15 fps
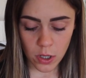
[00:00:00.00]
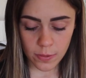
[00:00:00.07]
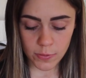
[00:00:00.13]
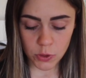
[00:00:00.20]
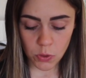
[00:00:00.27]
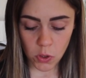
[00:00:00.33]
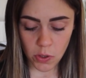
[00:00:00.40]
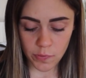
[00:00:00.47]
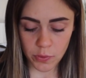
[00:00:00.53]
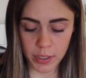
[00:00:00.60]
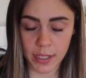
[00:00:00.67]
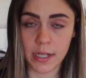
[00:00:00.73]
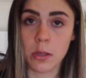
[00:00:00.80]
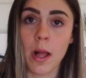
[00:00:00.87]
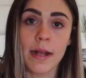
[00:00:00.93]
drove. You
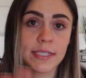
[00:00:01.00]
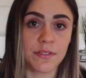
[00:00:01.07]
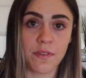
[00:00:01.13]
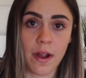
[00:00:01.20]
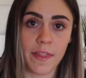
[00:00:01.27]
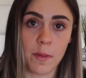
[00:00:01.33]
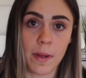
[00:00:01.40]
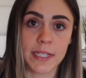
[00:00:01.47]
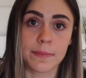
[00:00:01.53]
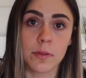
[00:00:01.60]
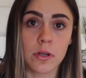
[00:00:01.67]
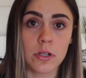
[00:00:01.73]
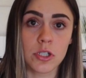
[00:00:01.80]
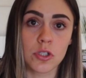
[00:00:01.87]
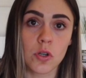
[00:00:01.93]
could classify them as
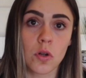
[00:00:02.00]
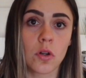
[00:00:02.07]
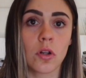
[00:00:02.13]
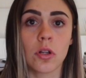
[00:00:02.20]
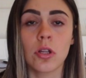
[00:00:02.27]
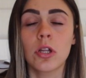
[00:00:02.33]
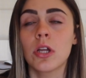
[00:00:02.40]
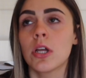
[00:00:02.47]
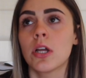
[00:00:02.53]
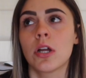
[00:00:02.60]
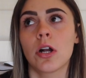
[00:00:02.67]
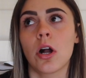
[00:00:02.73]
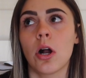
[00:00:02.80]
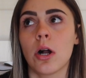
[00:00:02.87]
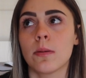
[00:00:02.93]
personal,
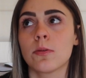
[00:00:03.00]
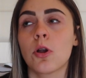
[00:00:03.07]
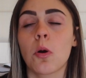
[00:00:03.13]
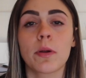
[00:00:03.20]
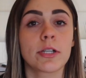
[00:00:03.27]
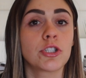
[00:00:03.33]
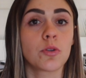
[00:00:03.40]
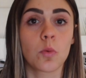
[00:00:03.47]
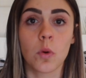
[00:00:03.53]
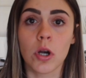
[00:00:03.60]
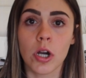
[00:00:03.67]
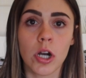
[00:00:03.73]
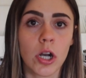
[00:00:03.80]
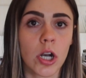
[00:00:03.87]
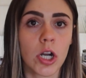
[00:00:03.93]
going to
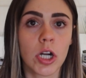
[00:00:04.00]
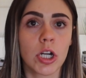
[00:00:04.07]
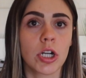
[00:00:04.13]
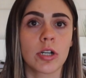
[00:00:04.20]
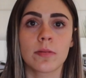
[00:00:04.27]
work,